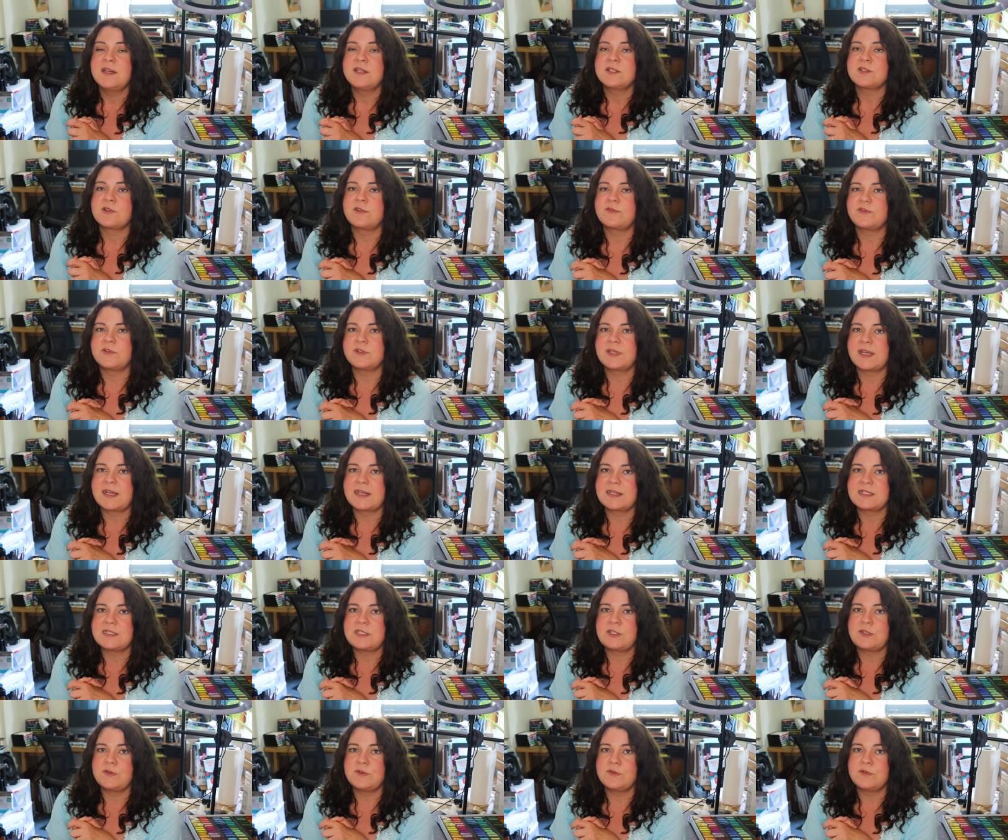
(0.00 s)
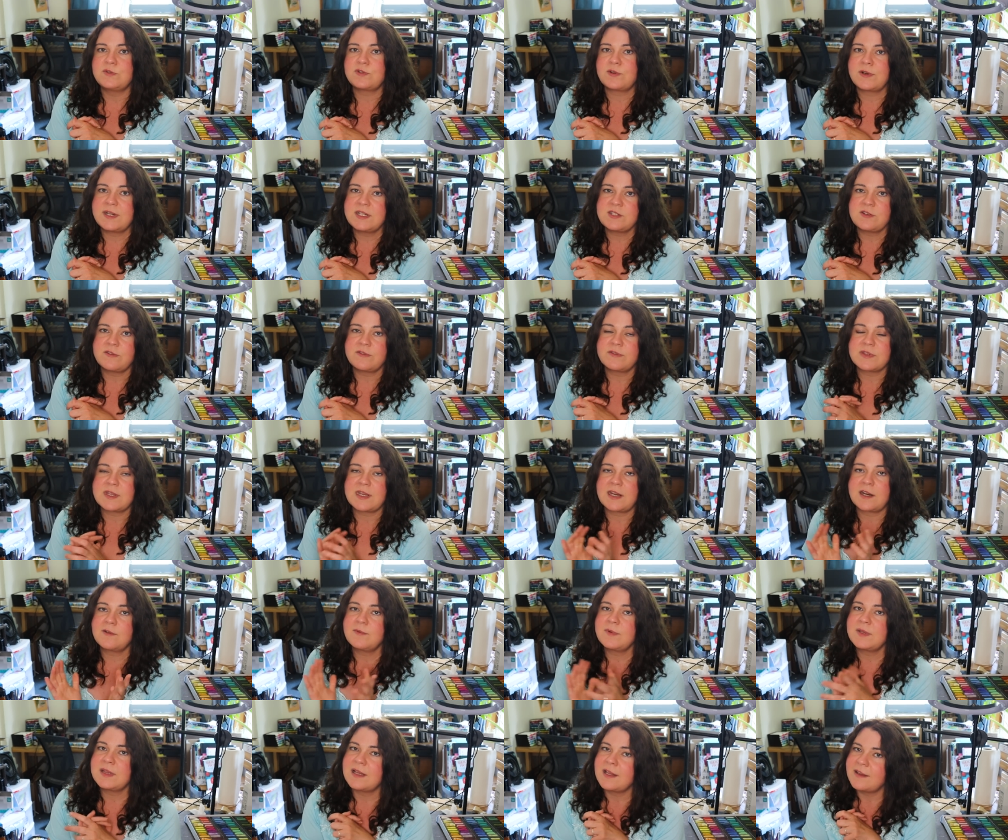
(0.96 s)
So if you'd like to join us over
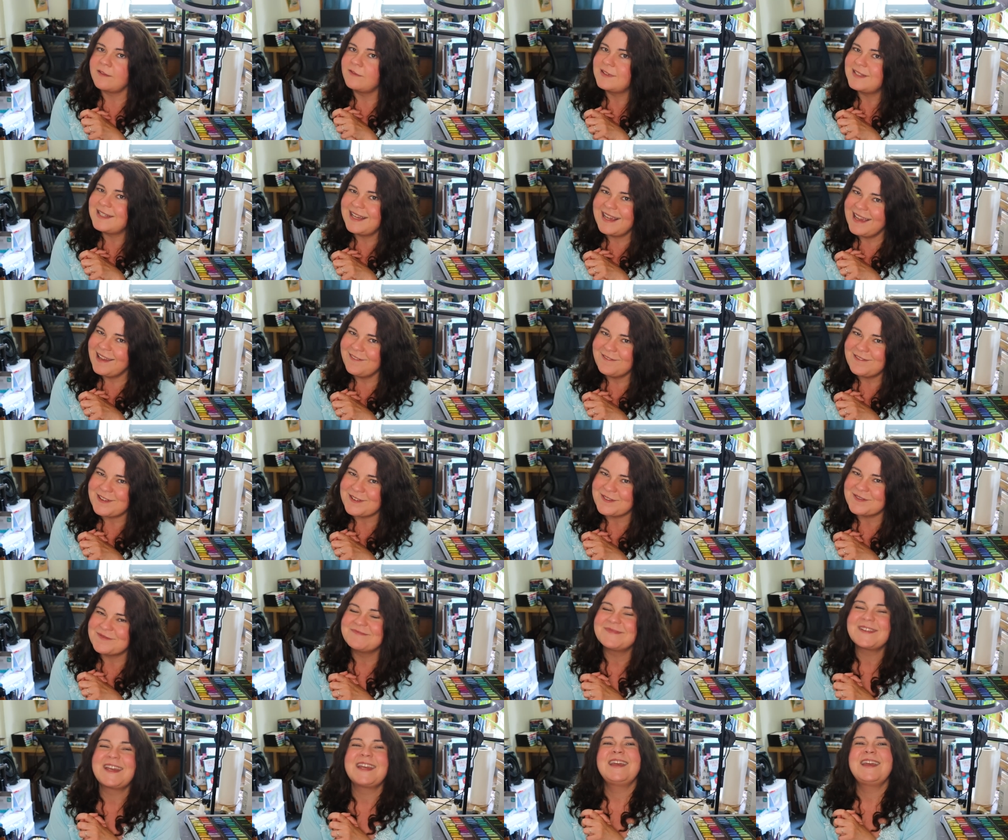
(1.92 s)
there, we'd love to have you.